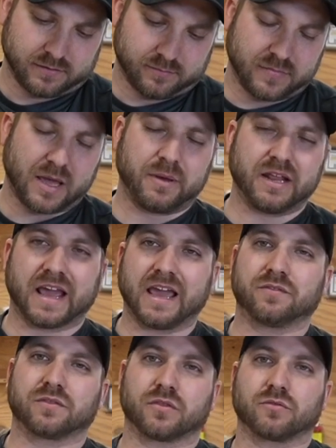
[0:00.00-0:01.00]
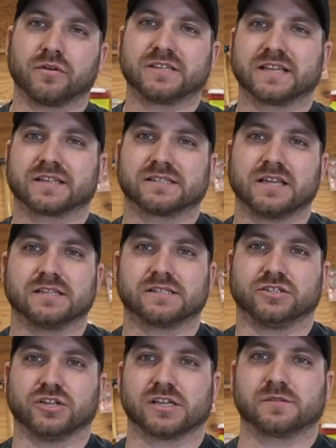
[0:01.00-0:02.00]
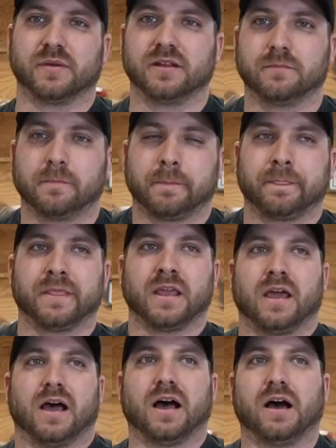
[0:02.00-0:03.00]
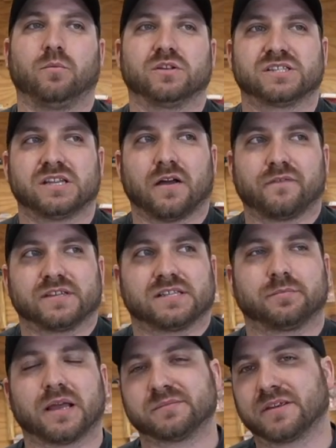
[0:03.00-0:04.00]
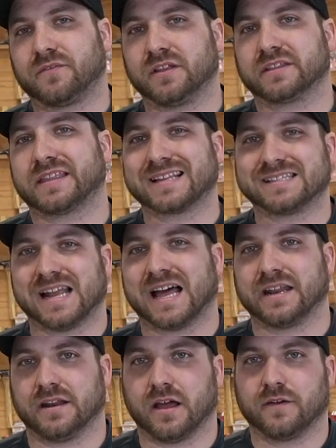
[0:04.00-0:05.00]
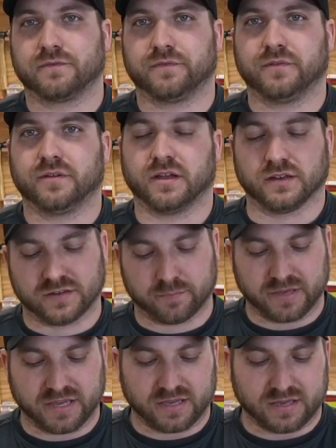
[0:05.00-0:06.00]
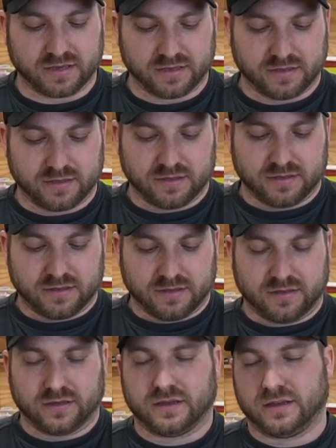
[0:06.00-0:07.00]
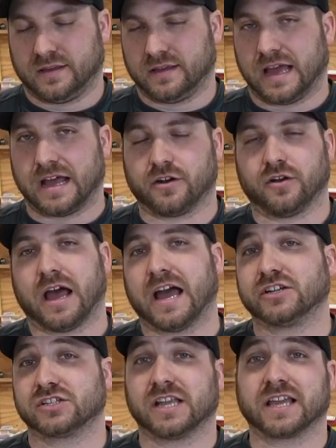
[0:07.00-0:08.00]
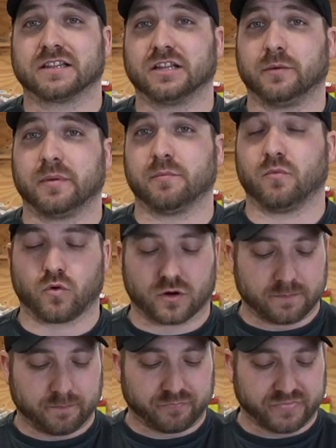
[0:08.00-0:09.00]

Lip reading: Maybe an 1/8 to 3/16 adjustment. What's tough is sometimes I feel like that's not enough to be, I don't know. I just like a little bit more.